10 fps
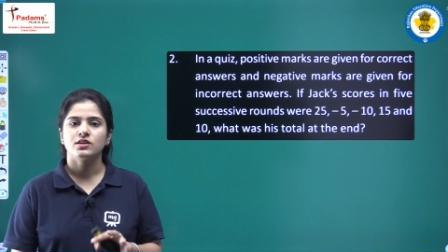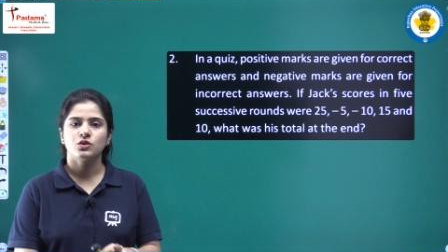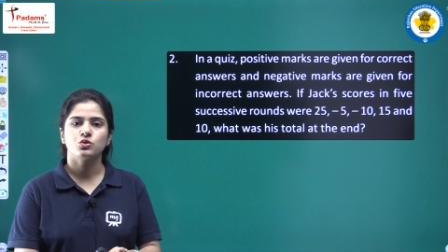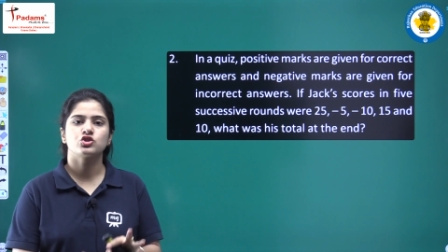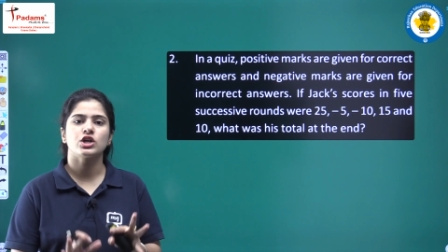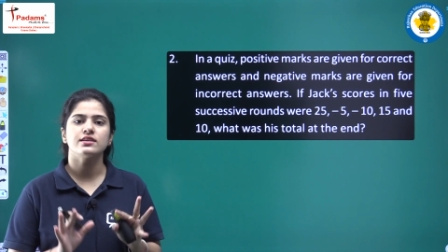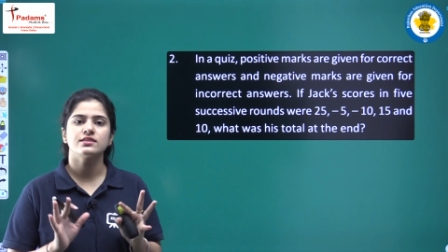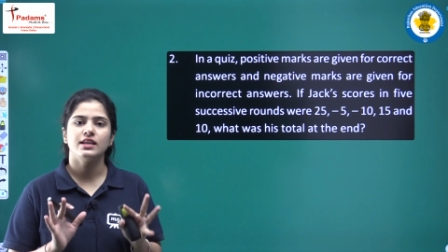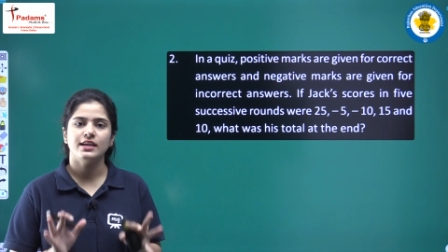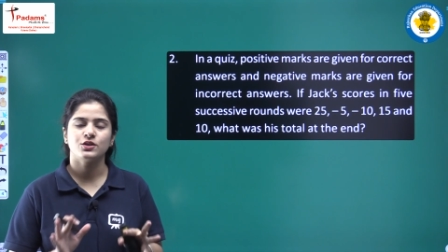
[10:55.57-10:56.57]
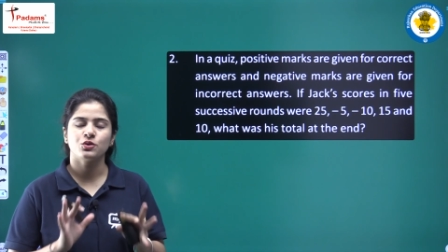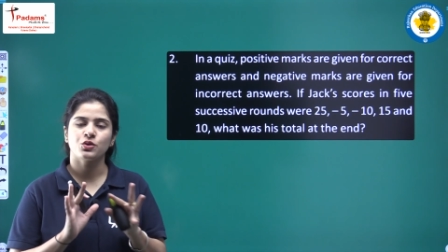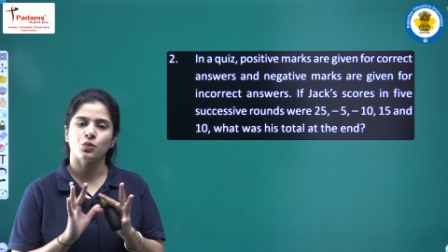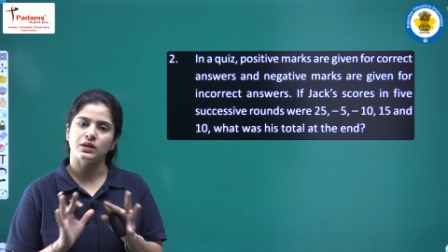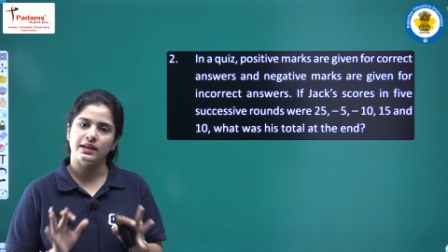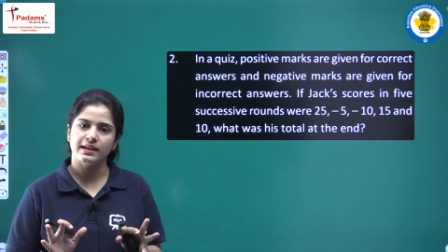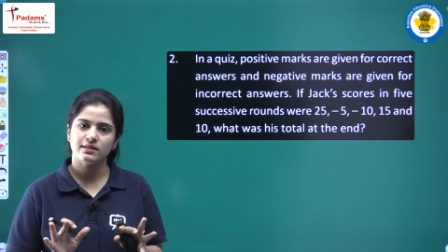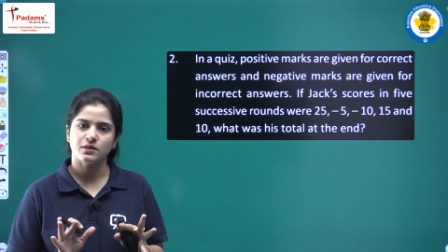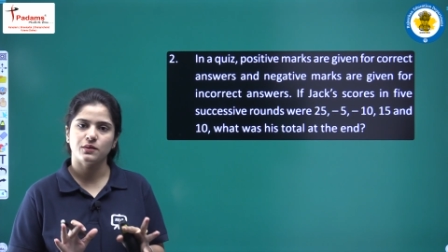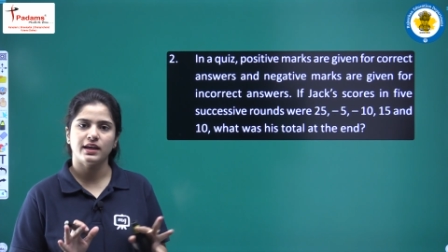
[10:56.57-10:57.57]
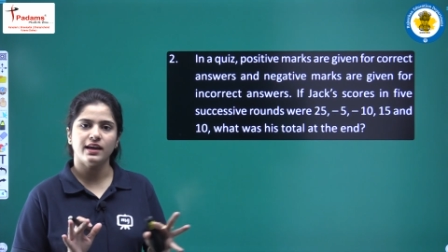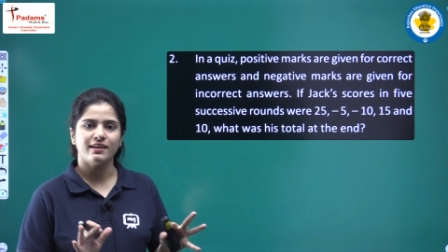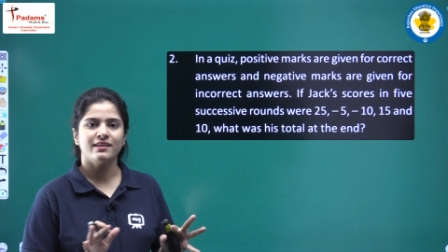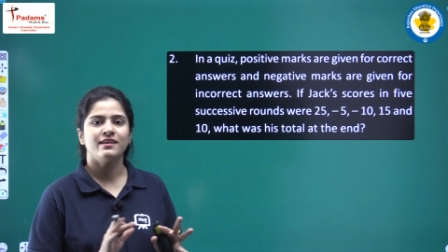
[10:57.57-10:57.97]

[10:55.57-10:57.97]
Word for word: You just need to total it, okay?